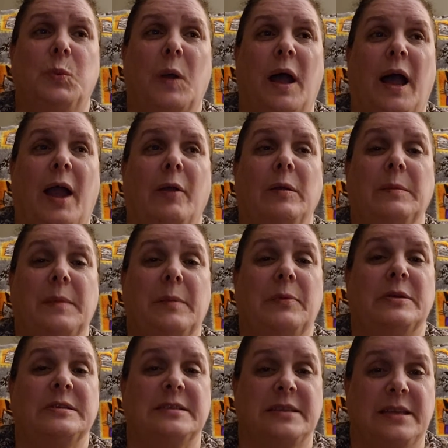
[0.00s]
I remember
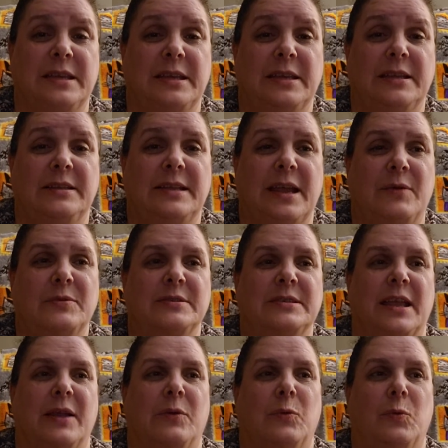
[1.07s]
as a kid, that was
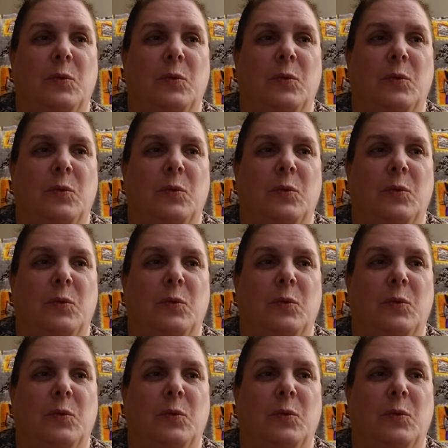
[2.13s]
like